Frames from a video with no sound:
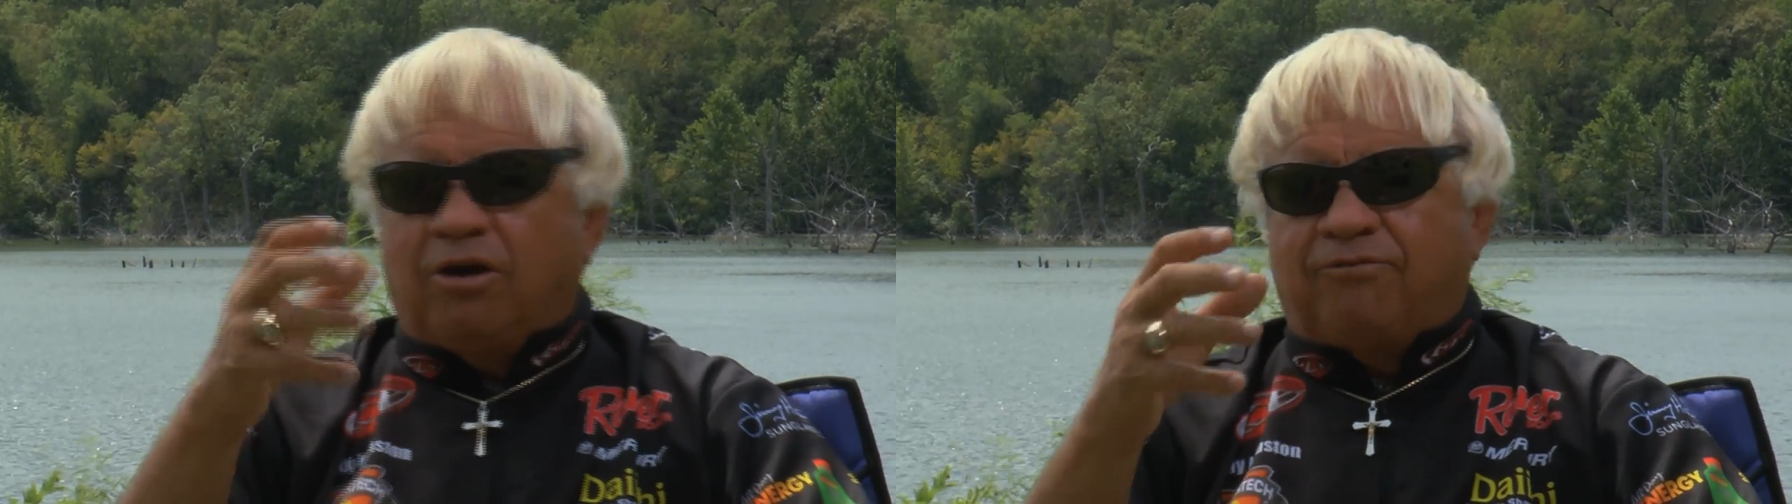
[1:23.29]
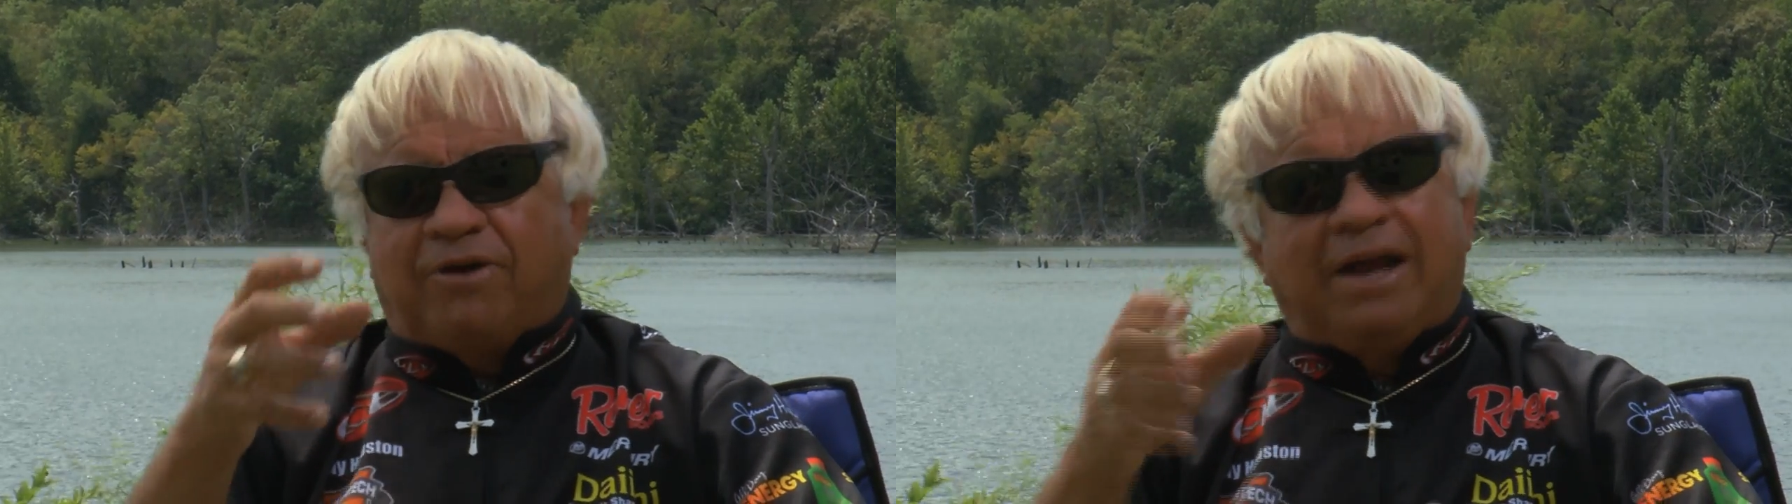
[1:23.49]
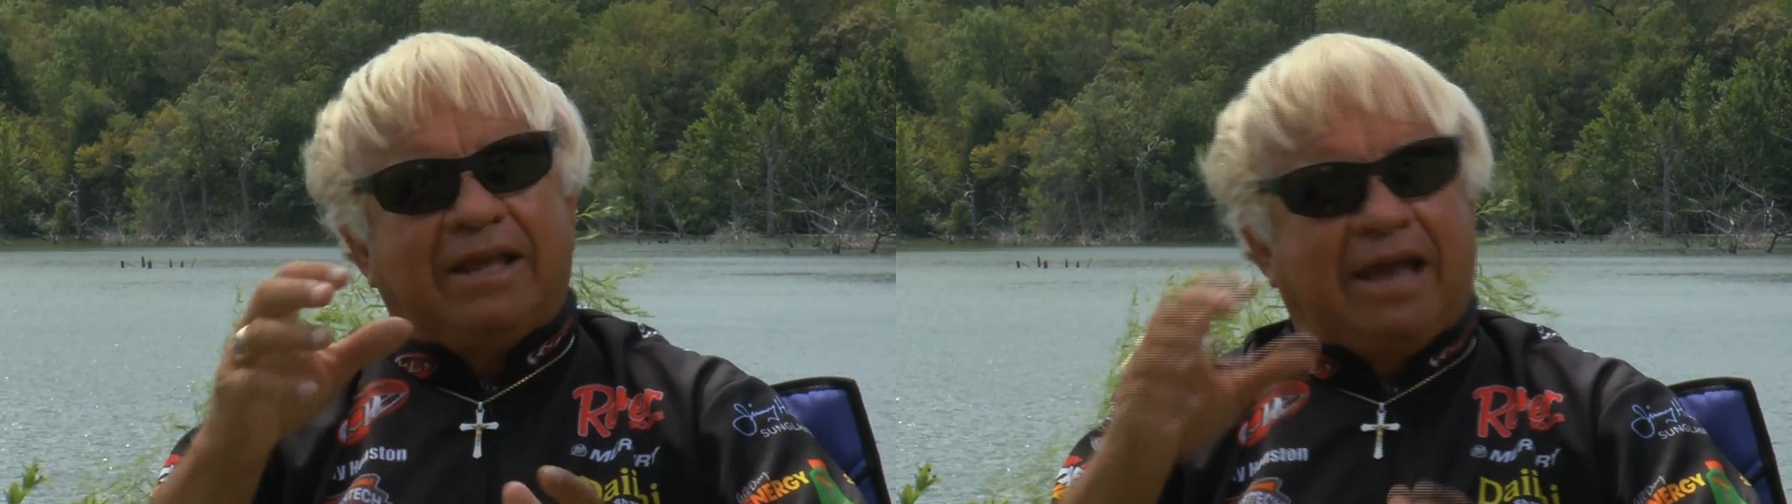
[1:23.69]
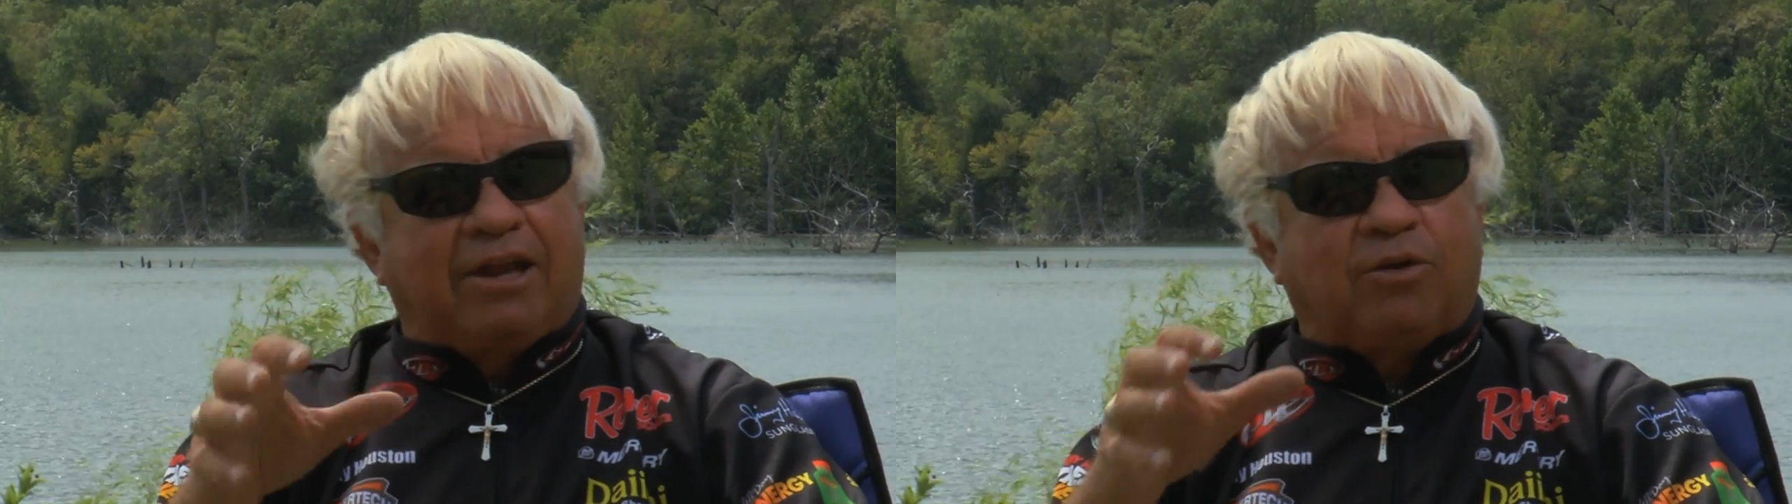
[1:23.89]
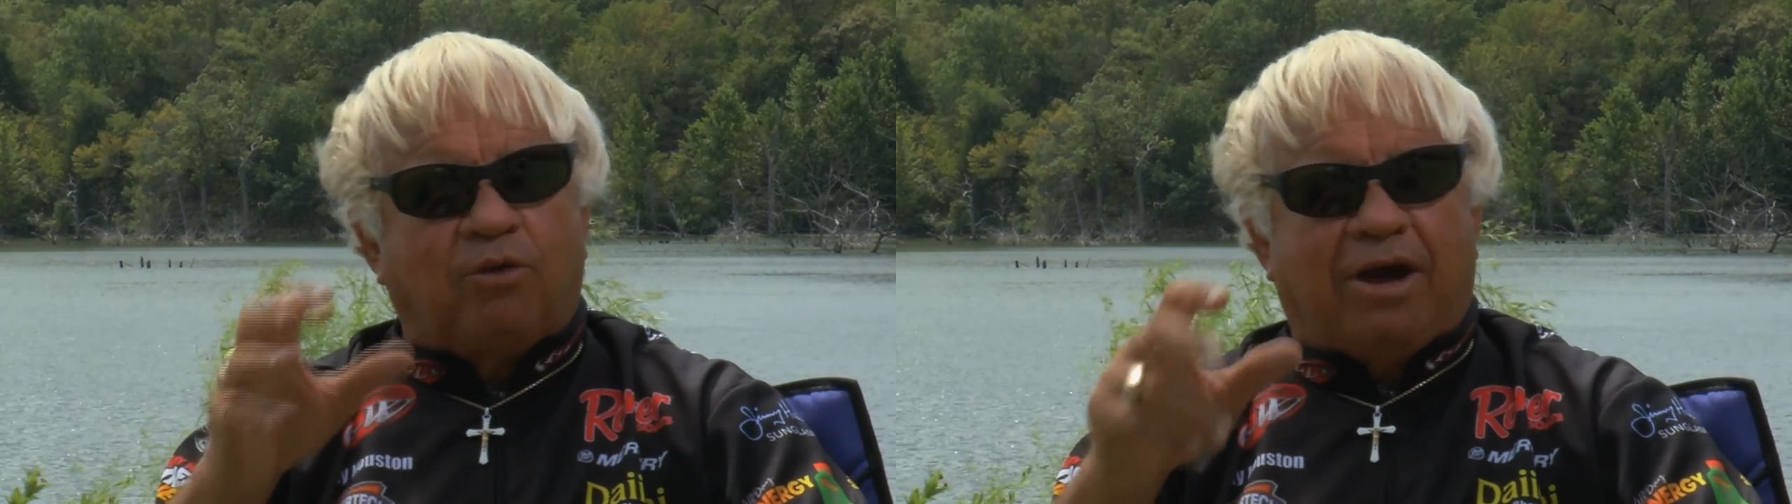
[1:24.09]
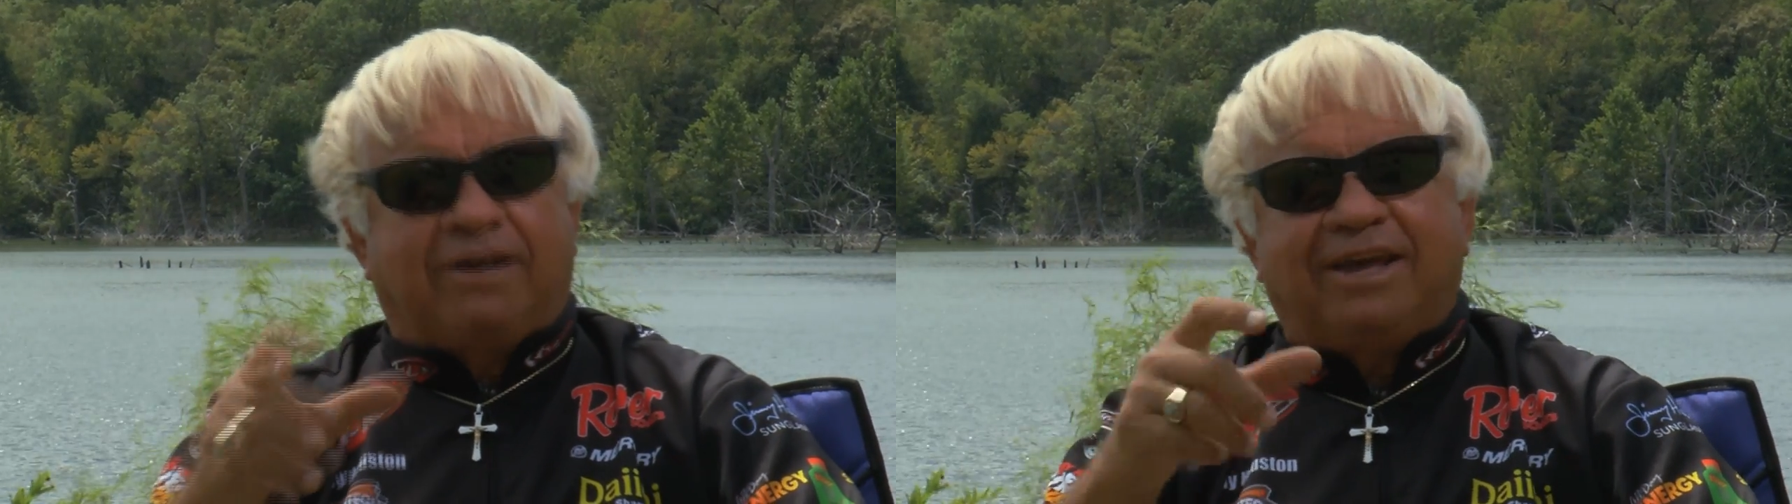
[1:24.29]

I finally got to where I'd